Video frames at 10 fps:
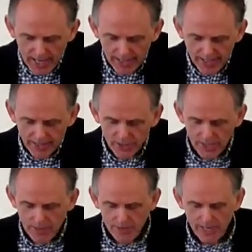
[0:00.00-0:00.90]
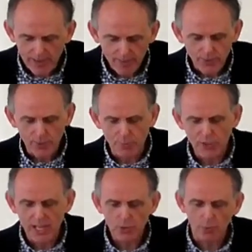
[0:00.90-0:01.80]
and at the same time was
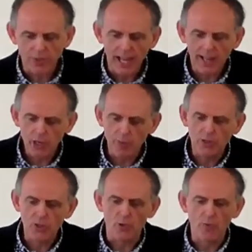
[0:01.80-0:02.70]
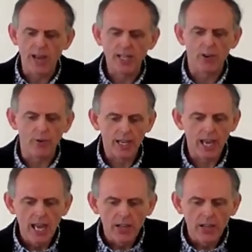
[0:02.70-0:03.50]
obsessed with eloquence and rhetoric,